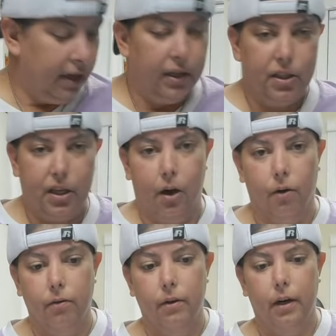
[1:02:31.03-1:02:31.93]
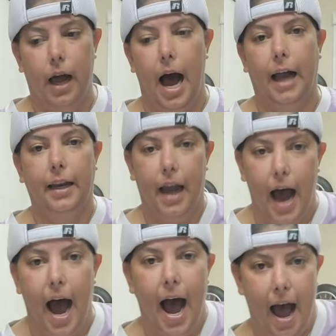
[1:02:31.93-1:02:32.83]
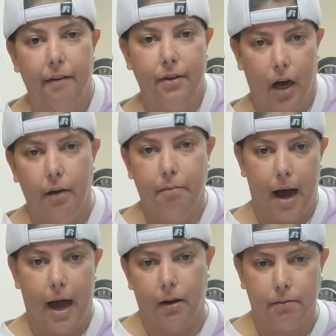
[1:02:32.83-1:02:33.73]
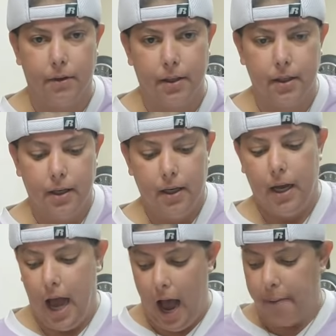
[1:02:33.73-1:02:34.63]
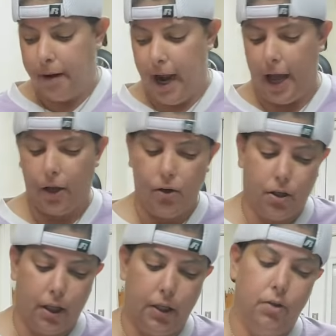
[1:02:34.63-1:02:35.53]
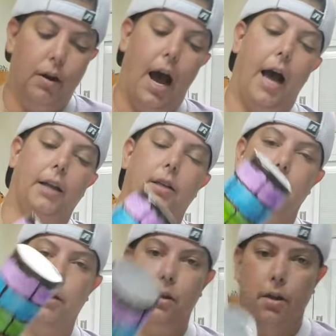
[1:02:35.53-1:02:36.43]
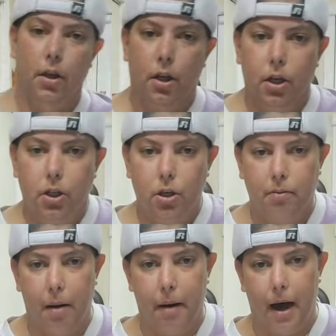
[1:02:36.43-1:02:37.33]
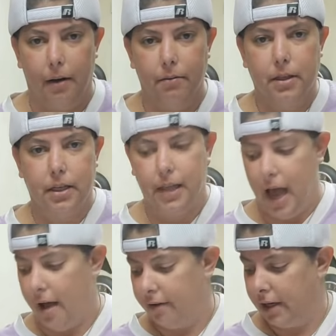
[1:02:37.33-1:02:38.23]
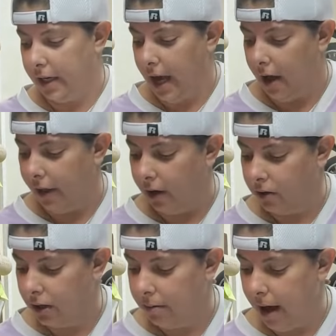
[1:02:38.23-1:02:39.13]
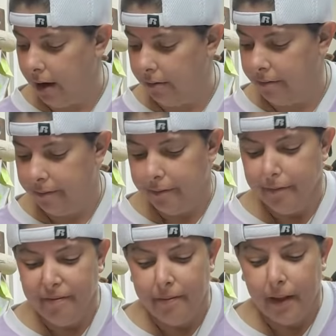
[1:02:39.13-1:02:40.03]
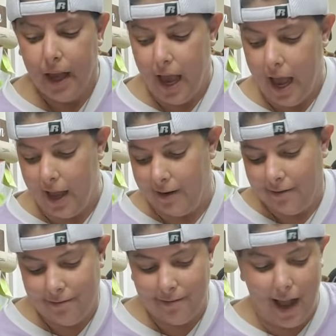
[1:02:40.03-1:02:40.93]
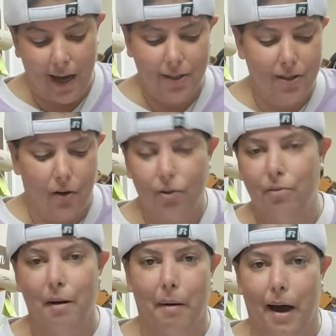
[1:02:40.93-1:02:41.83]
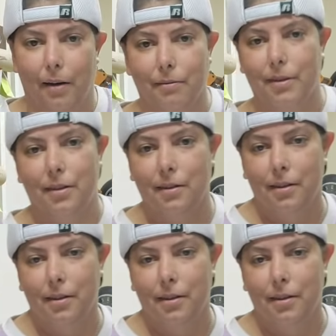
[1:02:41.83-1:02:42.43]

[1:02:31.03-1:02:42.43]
So I have done bottoms, but I usually do not do my bottoms because I have a decal that goes on the bottom. And I just don't do my bottoms.